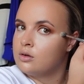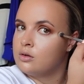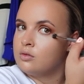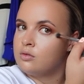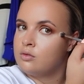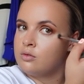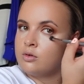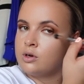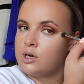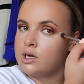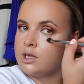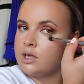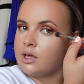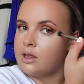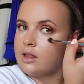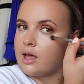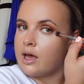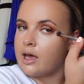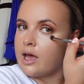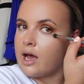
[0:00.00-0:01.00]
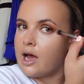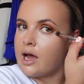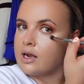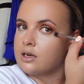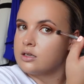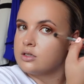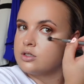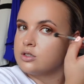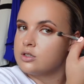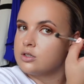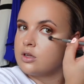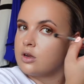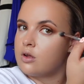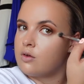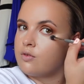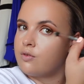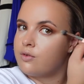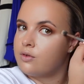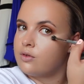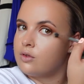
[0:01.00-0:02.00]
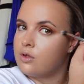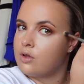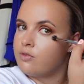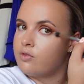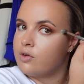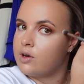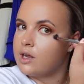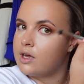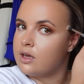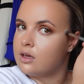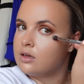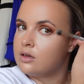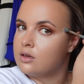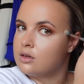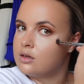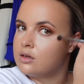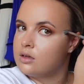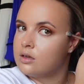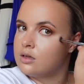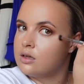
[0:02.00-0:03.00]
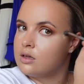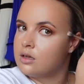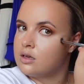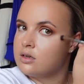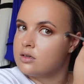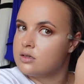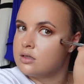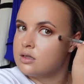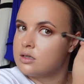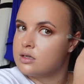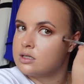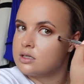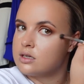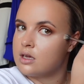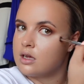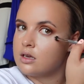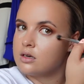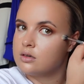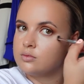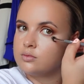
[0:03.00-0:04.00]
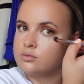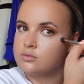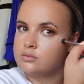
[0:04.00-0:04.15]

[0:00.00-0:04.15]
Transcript: Really light hand, just fluffing it into the skin.